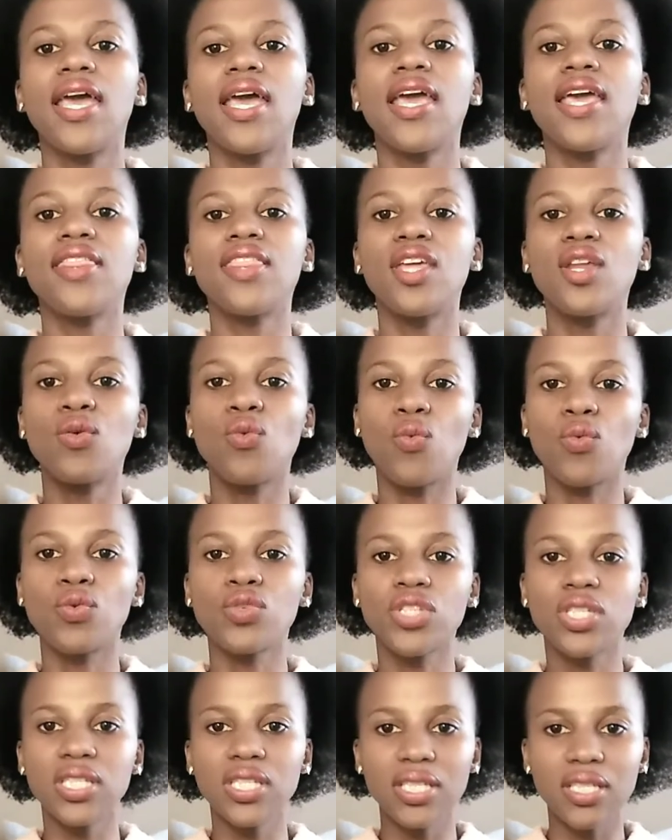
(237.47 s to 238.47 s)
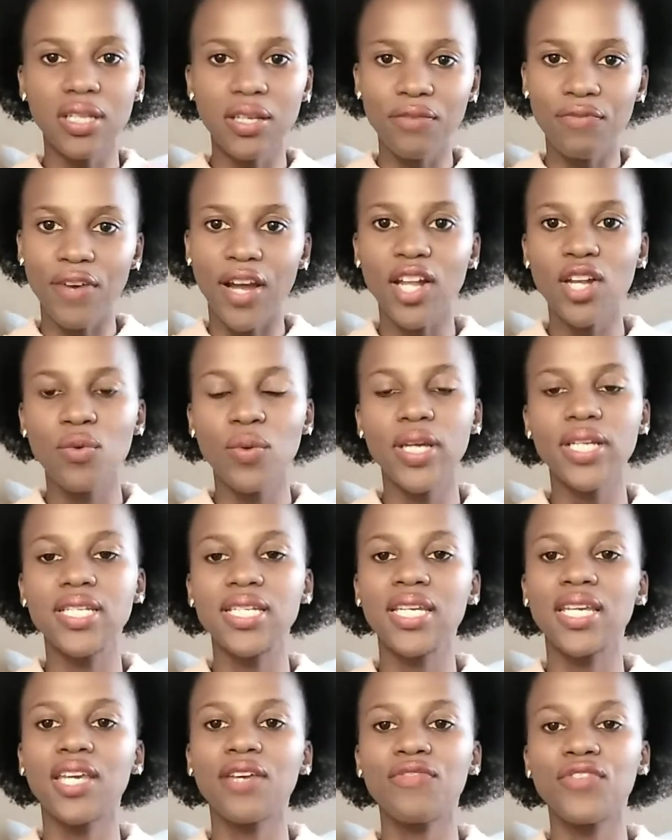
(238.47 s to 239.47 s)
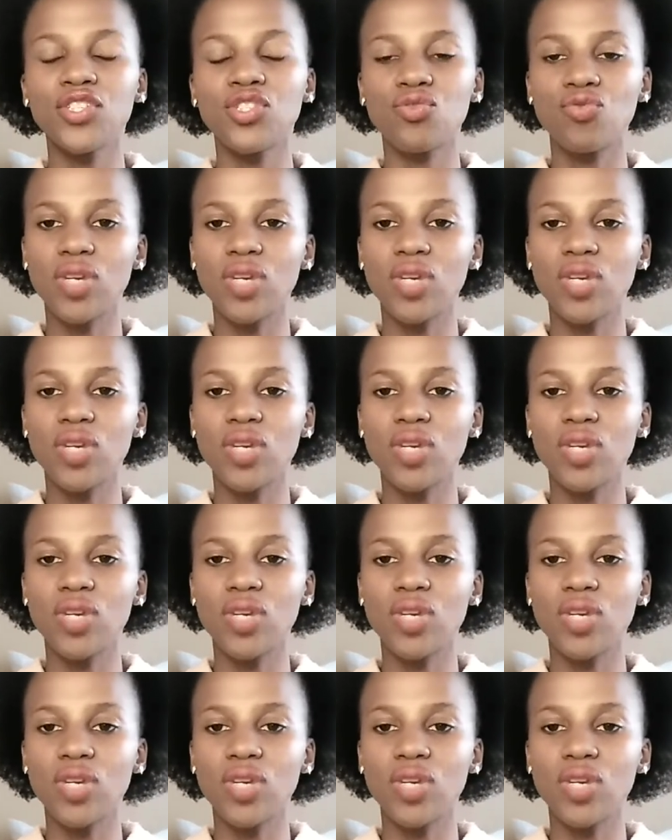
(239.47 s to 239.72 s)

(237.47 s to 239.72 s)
and then evaluating if it's